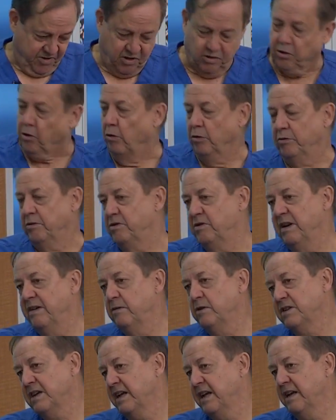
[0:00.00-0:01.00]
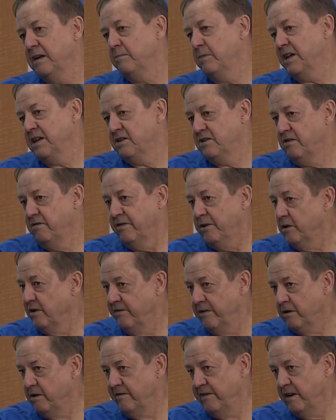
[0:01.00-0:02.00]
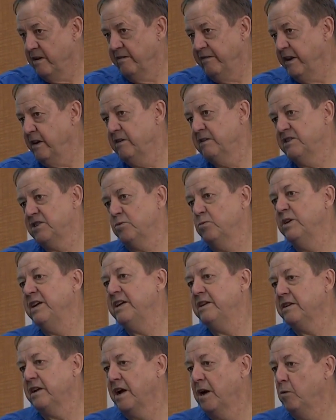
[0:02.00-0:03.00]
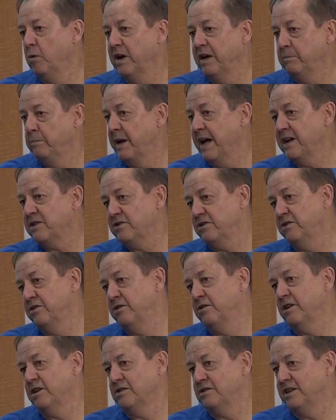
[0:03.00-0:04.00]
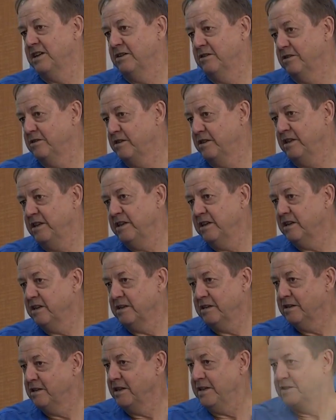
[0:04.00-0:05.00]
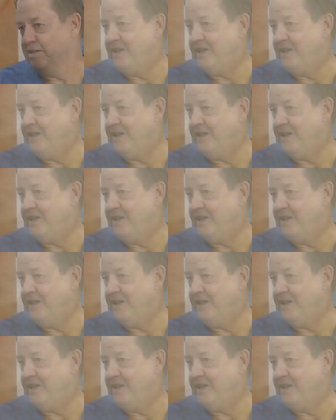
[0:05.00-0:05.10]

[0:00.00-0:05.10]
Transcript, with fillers: golden retrievers. I get them because they're very, very, very, very sweet, and I want ambassador dogs down at the uh, at